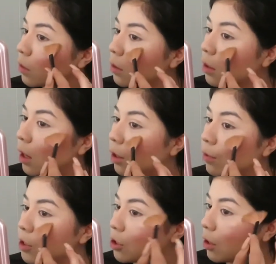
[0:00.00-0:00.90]
I
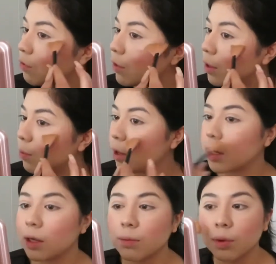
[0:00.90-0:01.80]
always try to find where I
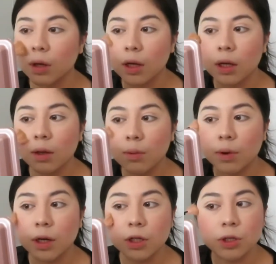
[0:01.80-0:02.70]
can put it where
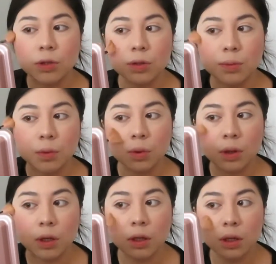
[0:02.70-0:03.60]
it shows more.